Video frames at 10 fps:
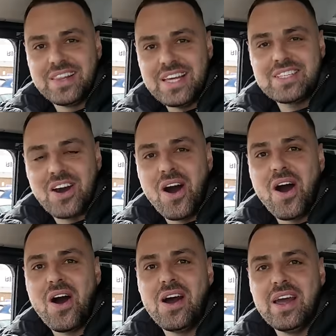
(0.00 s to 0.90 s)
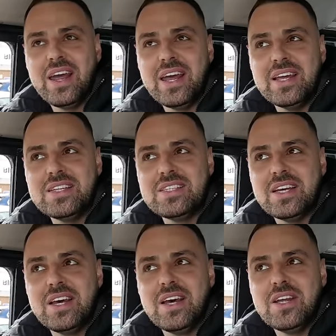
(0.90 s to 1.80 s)
This car is
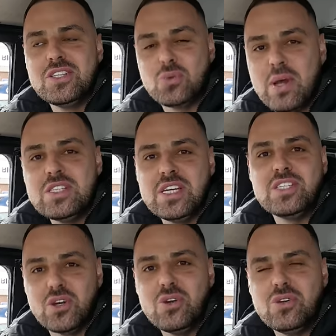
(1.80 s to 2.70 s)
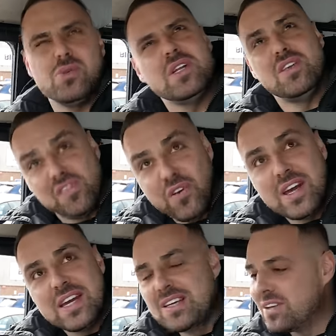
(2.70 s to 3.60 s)
23 years